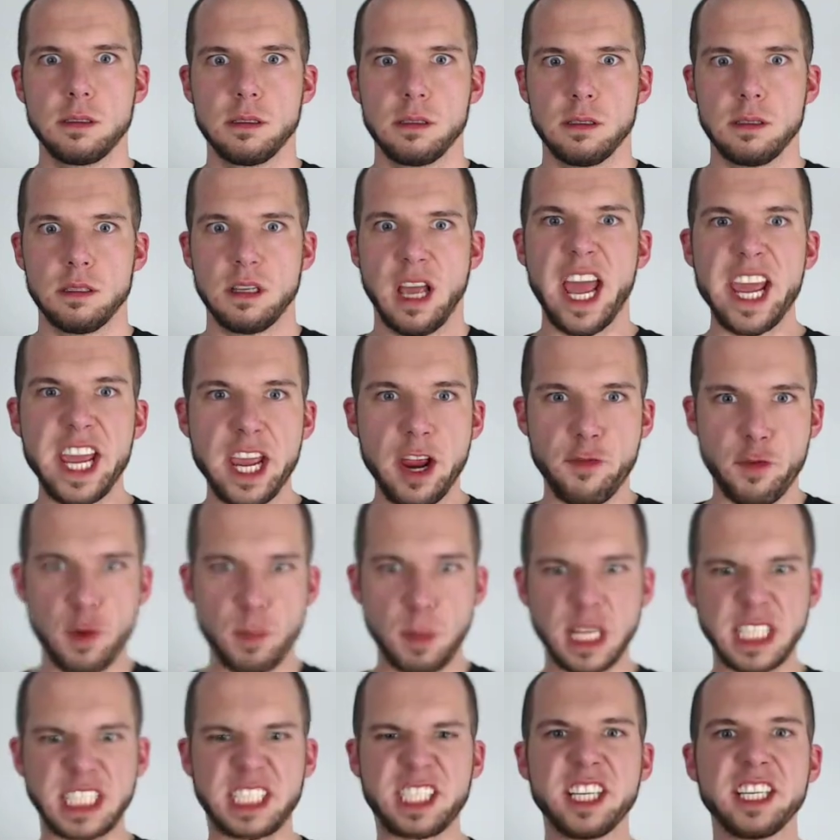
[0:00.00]
Hey
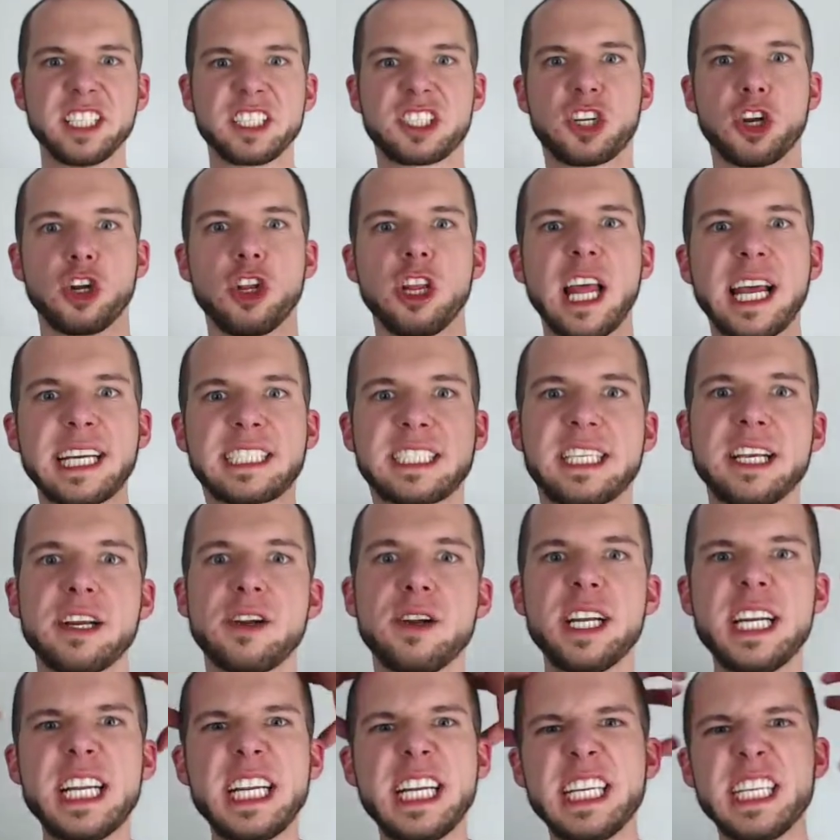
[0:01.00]
everybody, Sinister Lex here,
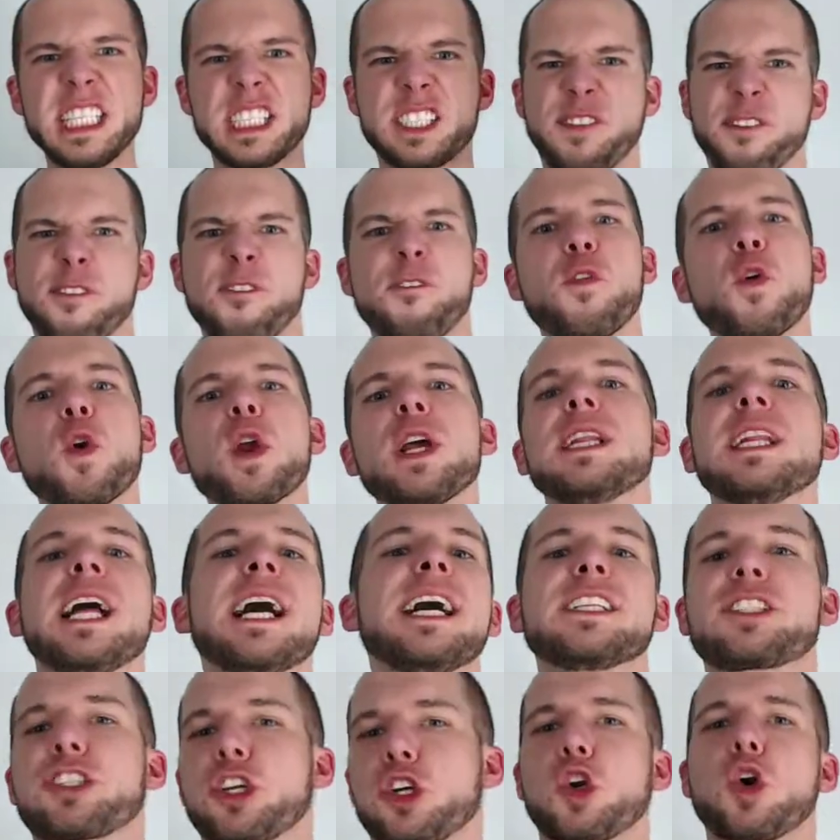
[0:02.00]
and it is
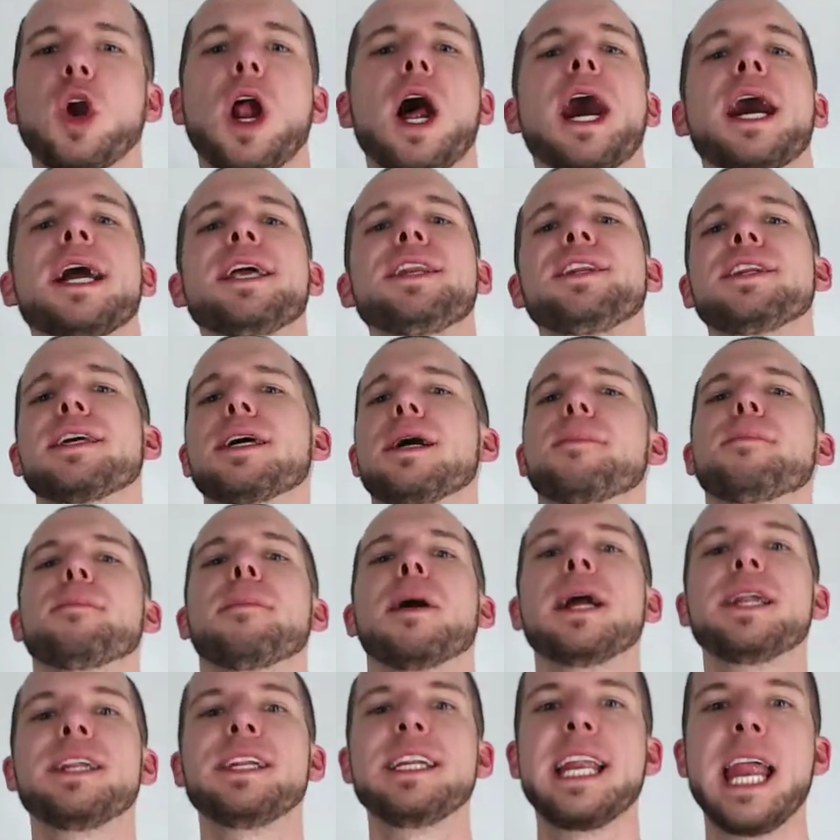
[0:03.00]
Freelance Grinder
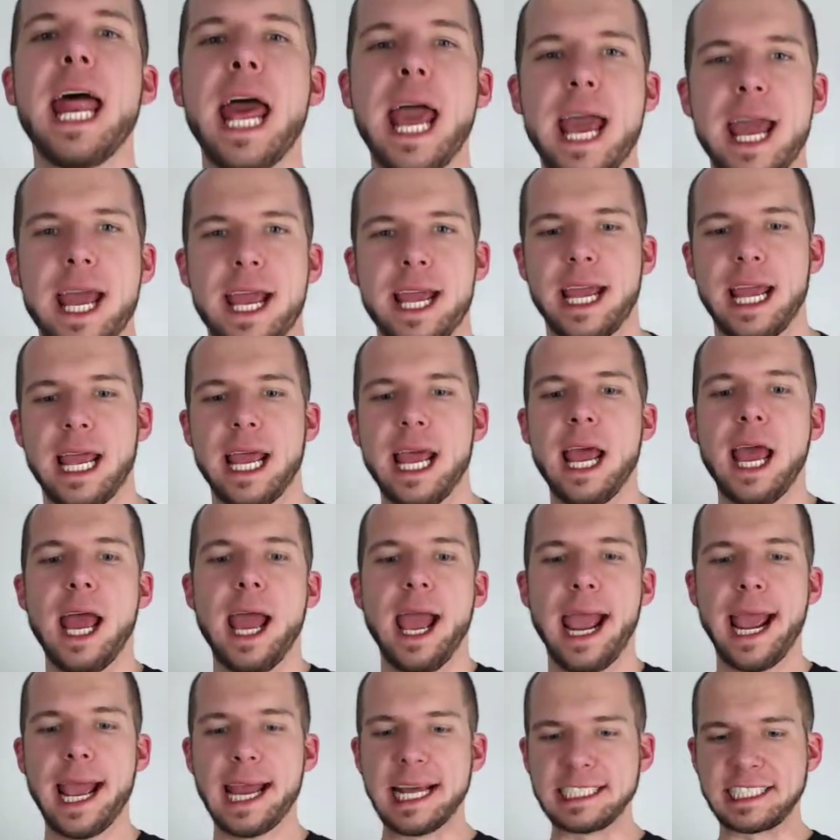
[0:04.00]
Monday!
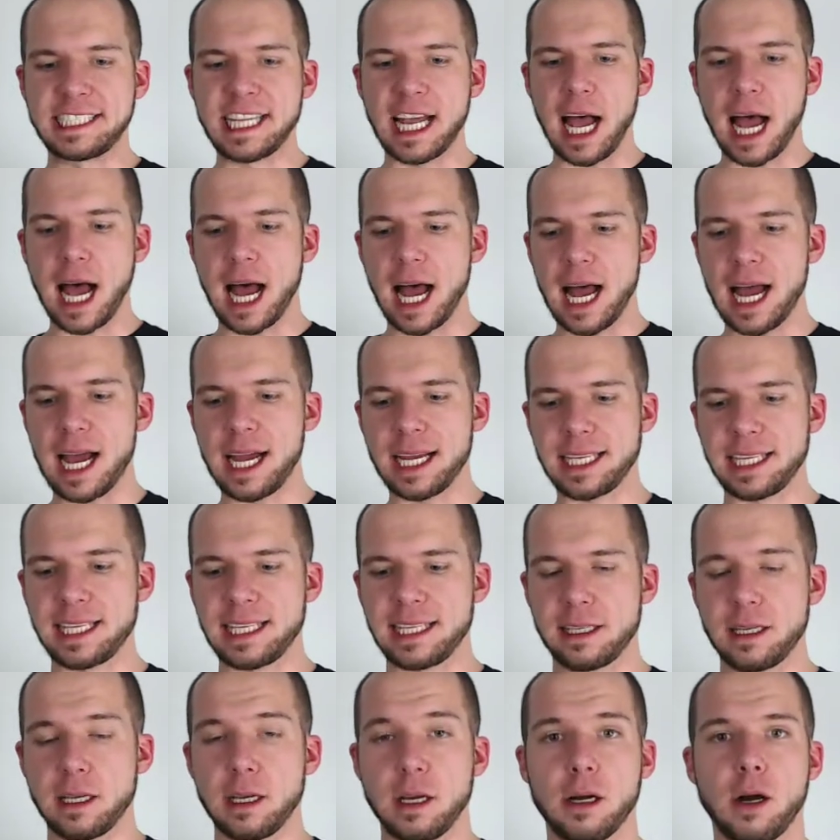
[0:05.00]
And, uh,
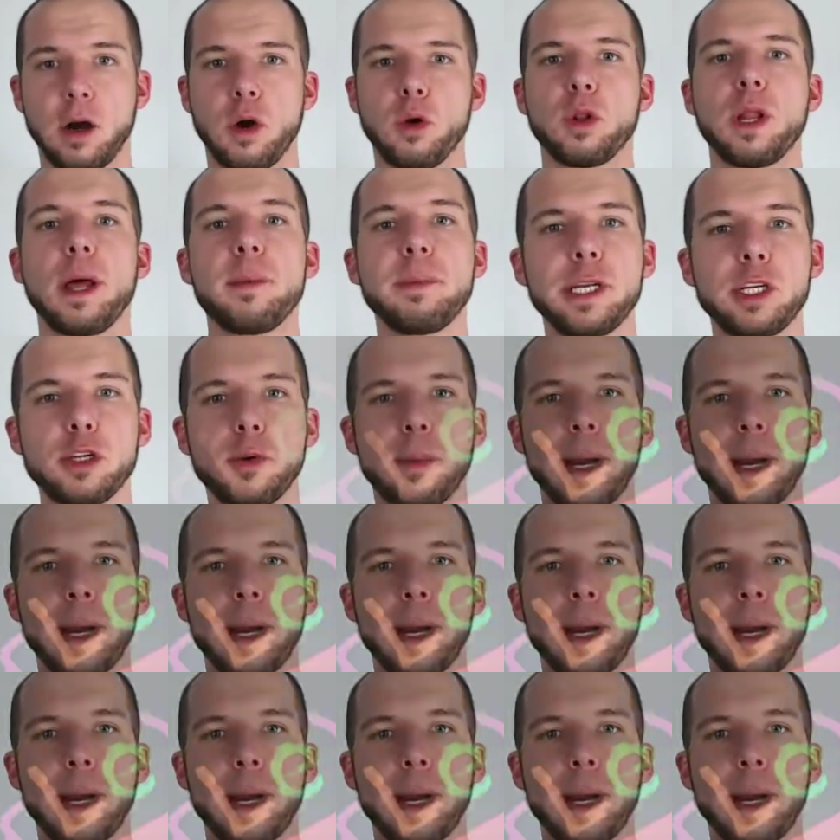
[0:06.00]
oh, let me do my